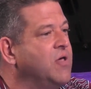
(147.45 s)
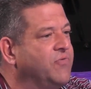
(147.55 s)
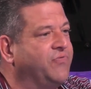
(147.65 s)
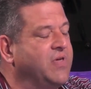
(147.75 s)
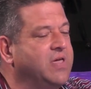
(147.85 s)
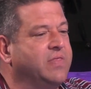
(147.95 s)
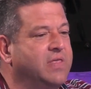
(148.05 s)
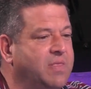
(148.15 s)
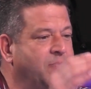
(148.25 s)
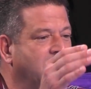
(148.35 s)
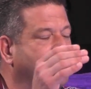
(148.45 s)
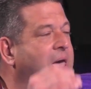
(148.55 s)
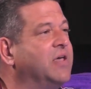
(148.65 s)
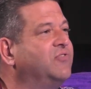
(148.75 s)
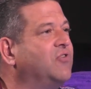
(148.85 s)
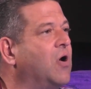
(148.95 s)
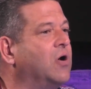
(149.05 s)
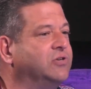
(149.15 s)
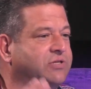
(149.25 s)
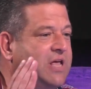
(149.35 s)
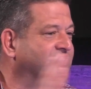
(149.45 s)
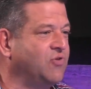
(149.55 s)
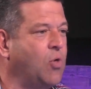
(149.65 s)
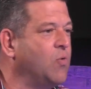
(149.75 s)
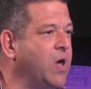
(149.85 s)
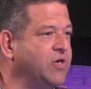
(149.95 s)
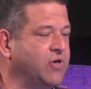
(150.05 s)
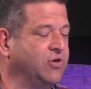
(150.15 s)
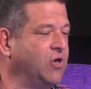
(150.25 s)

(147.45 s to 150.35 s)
fee that the big banks charge, and that's the only way you can